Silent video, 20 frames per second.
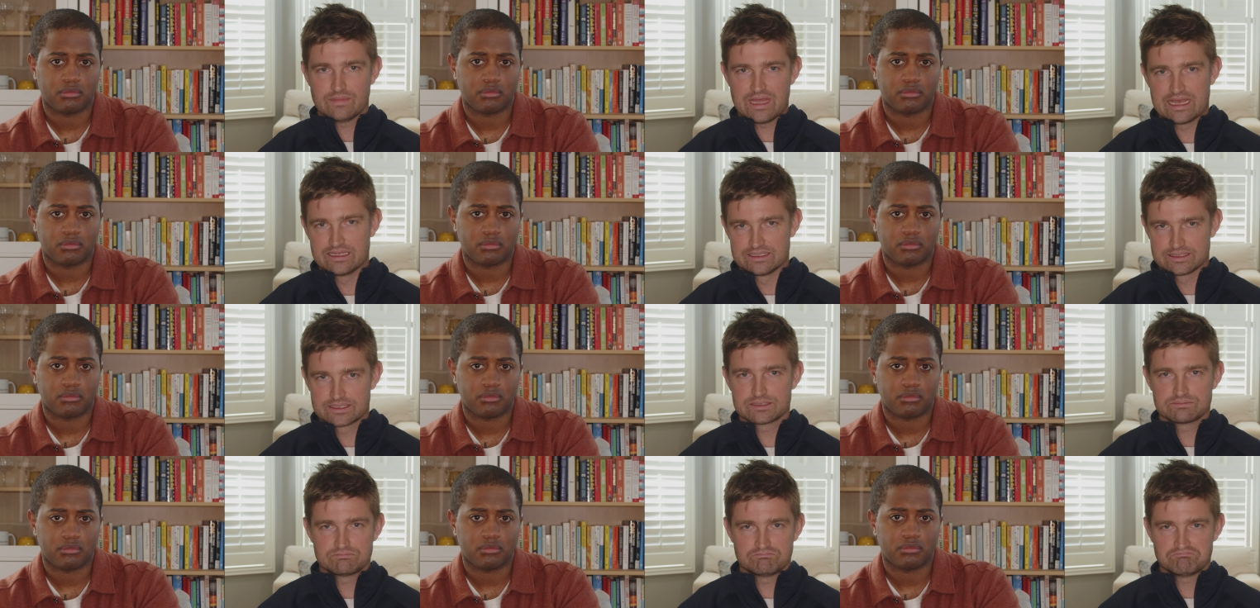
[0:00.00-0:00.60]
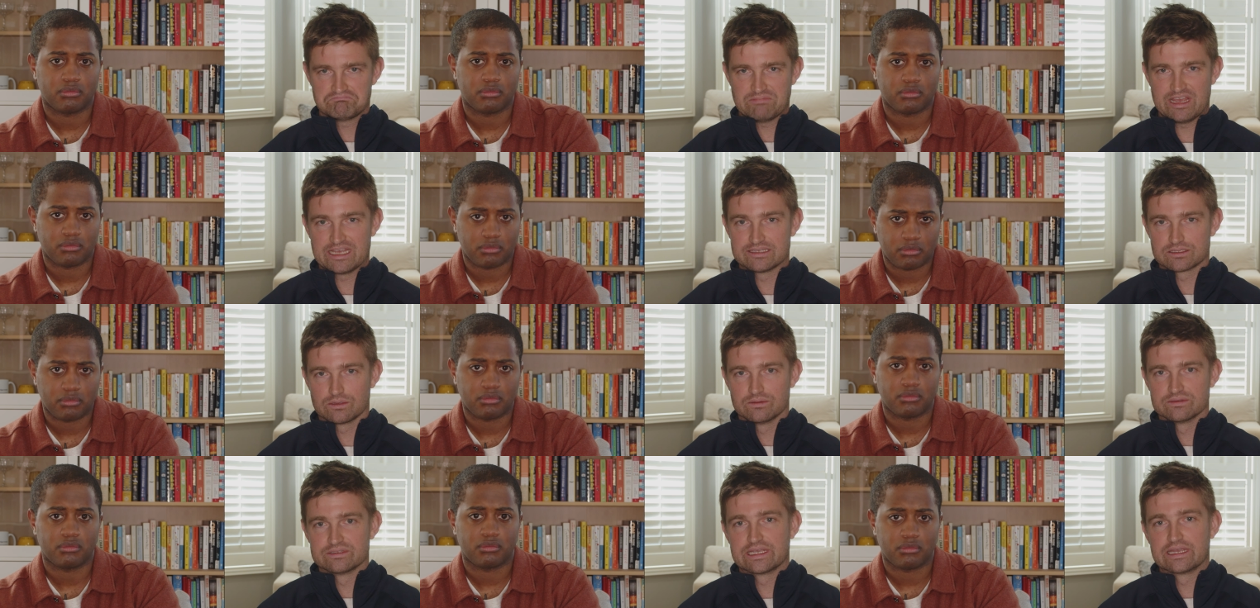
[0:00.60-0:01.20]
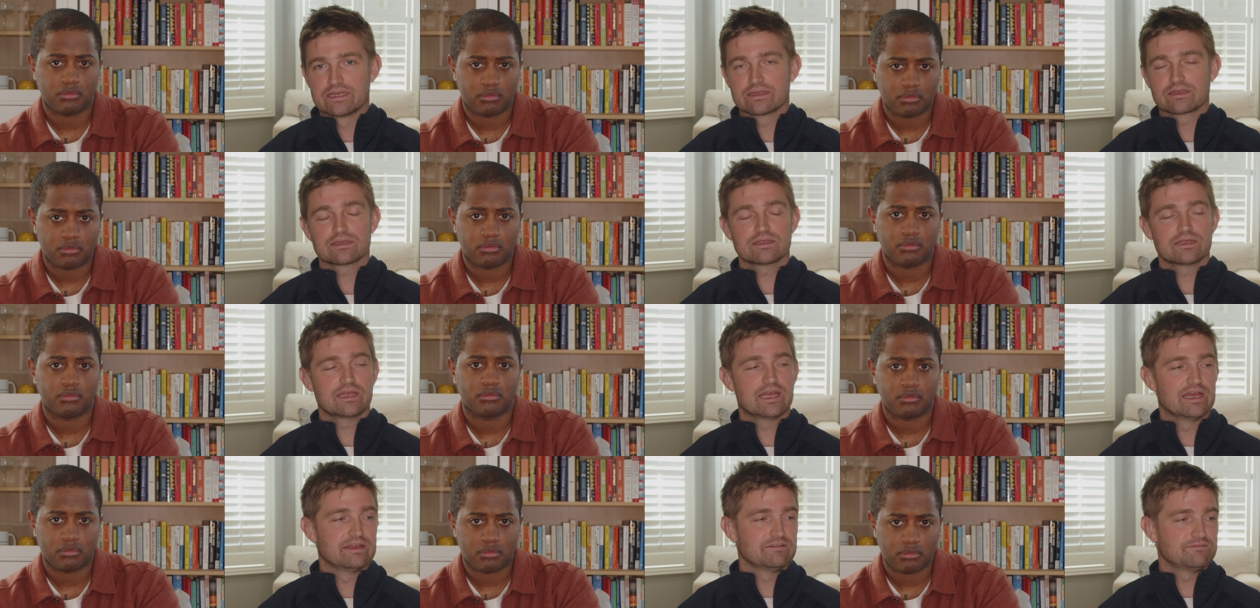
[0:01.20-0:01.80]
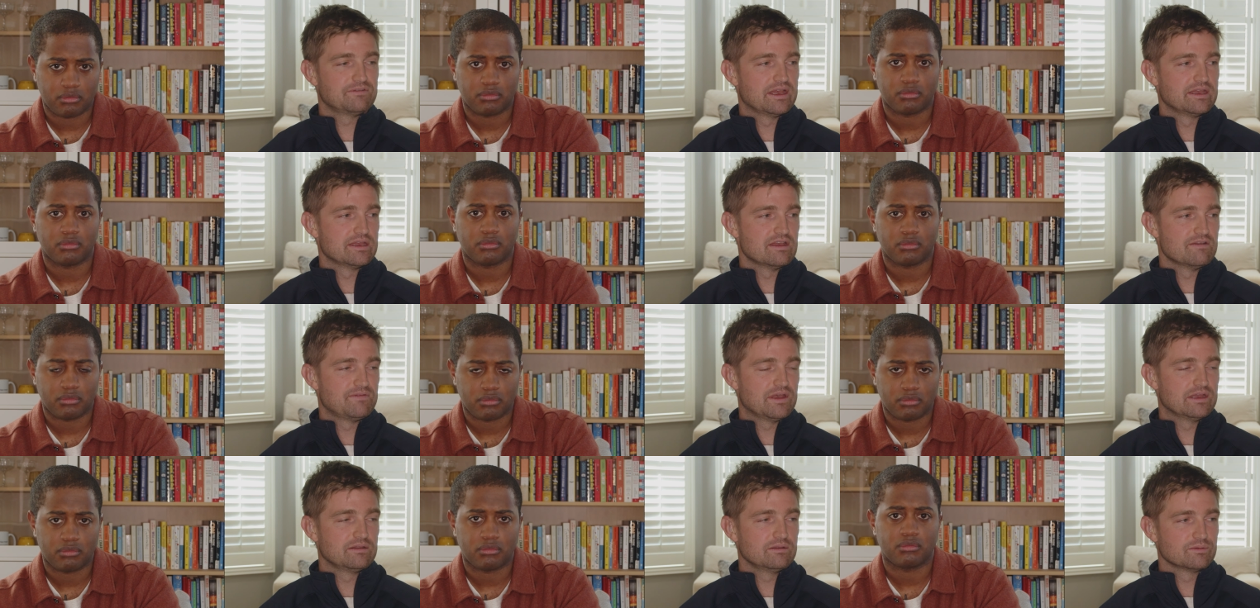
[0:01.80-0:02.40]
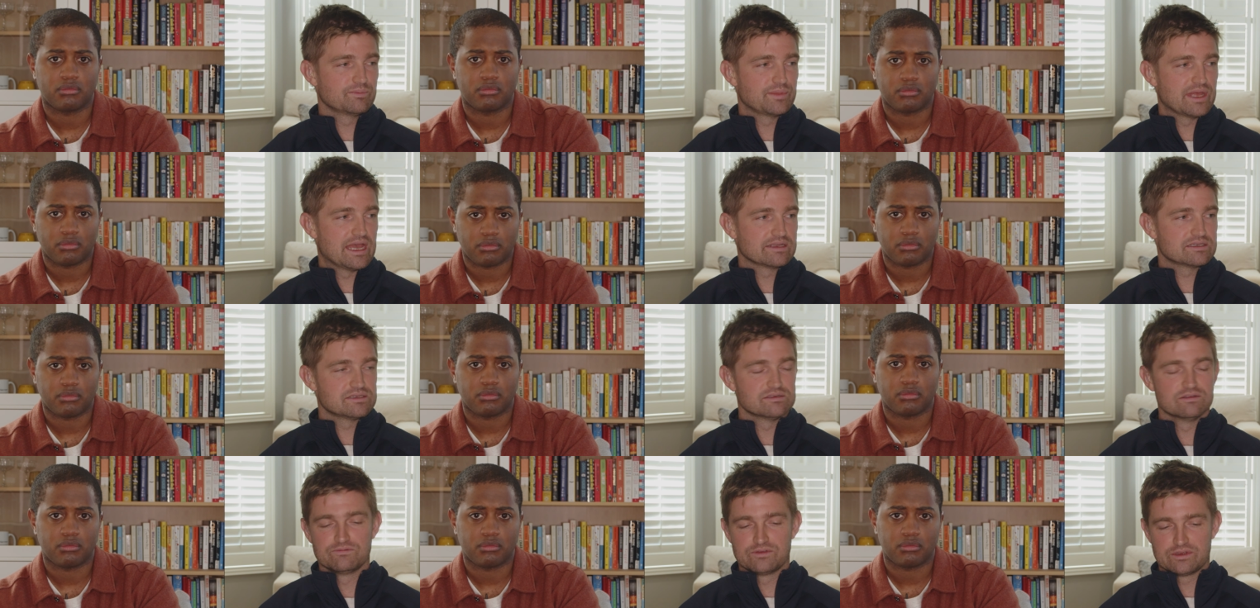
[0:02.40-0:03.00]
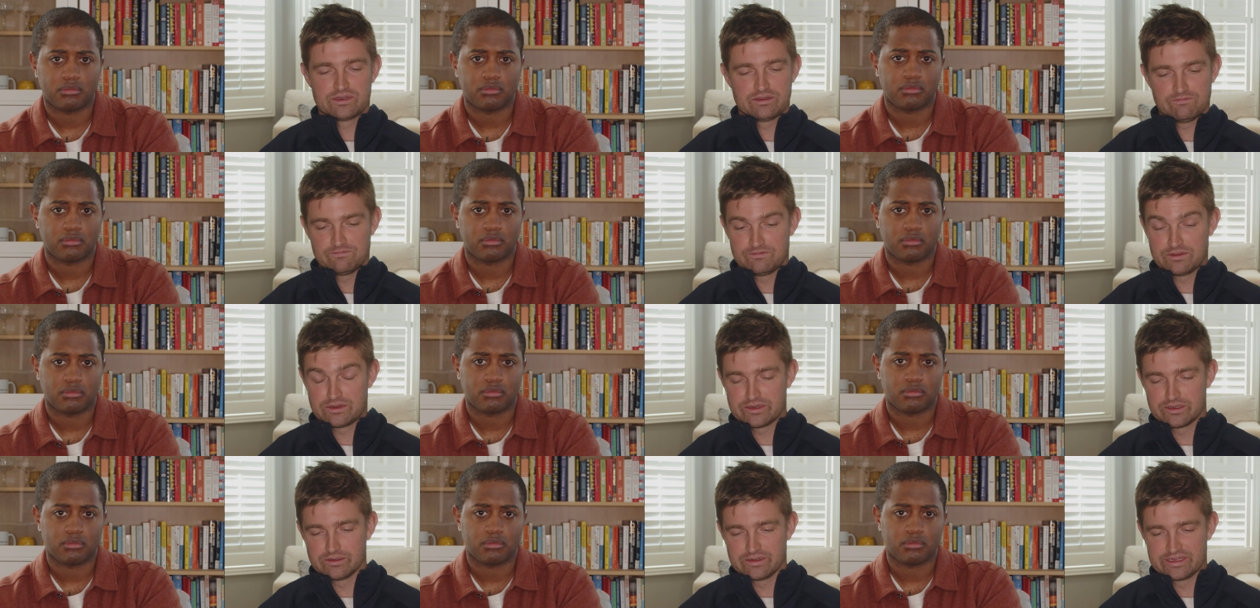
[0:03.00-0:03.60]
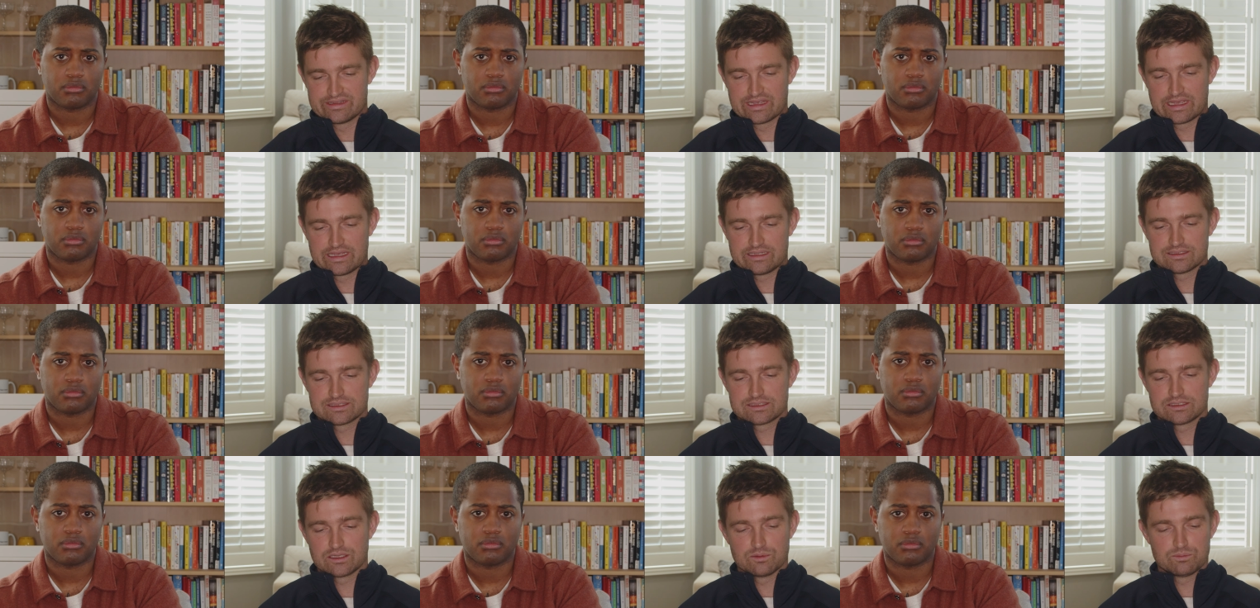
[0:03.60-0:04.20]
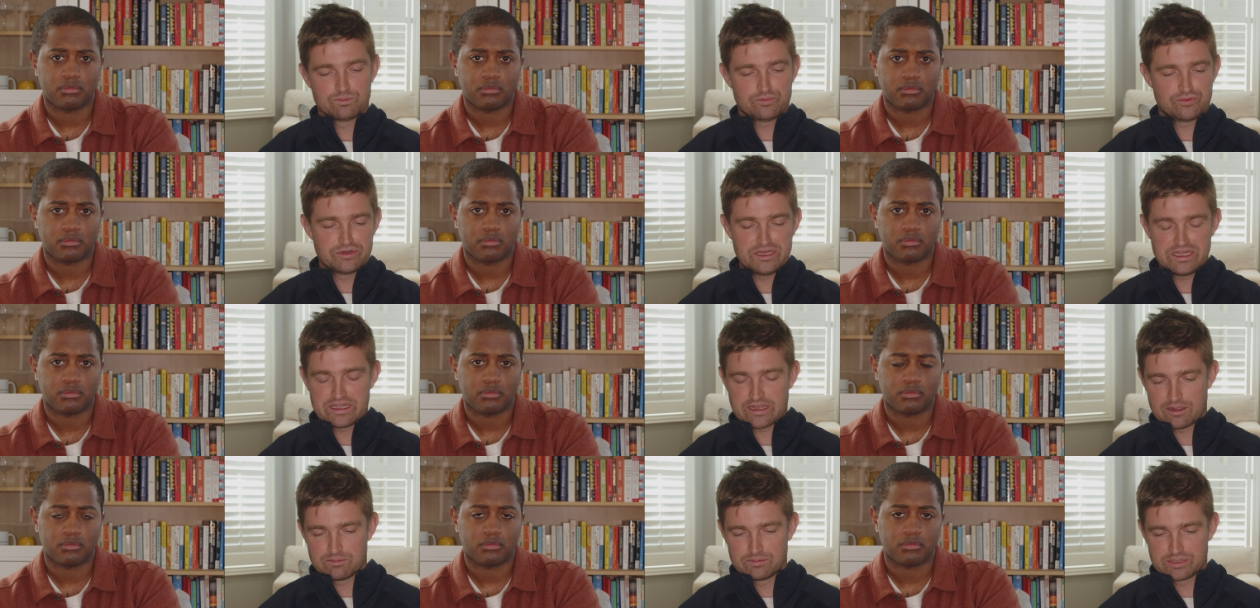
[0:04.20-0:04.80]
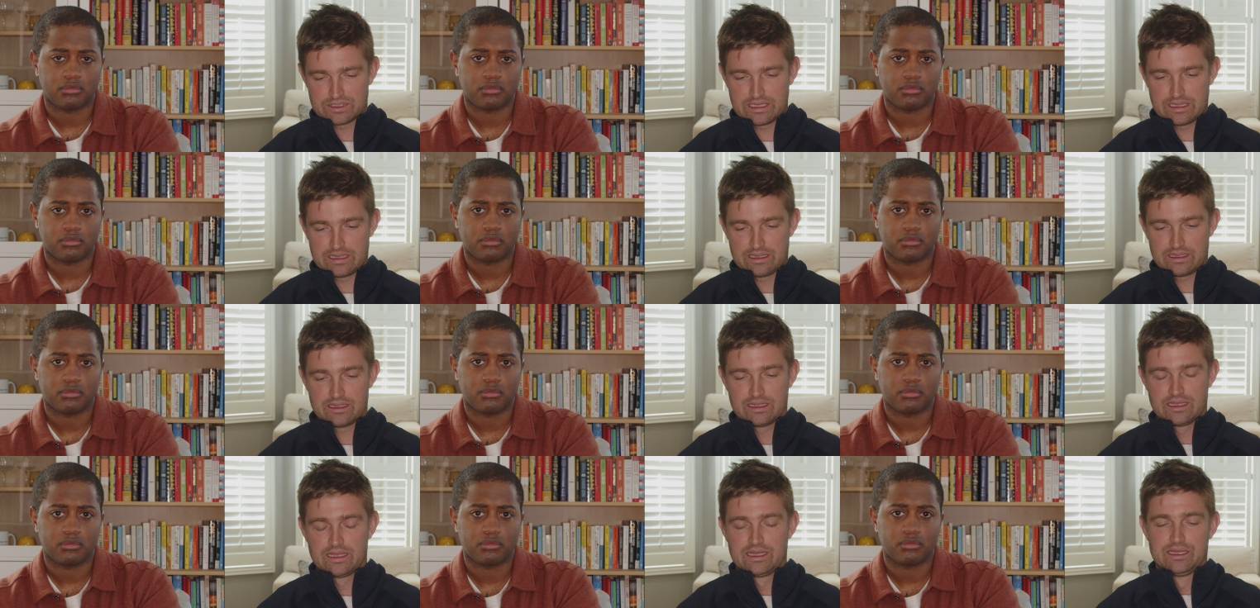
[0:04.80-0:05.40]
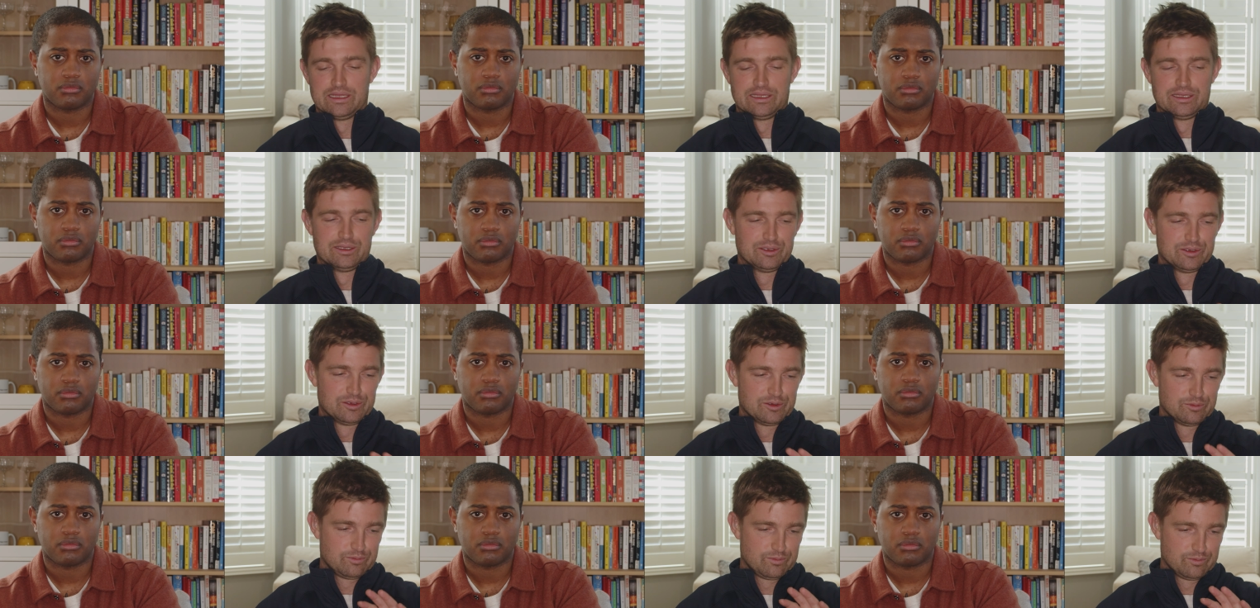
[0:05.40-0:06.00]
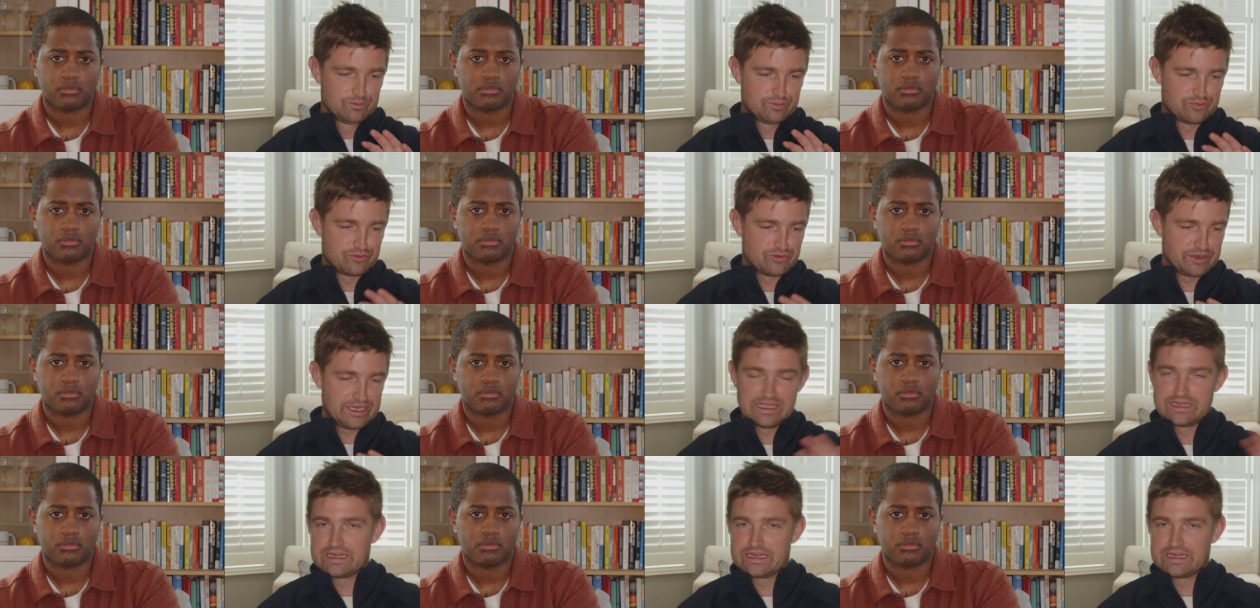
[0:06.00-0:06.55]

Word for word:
Speaker 1: as as on deck. Uh, if I if I look back to the very very early days, you know, pre company, pre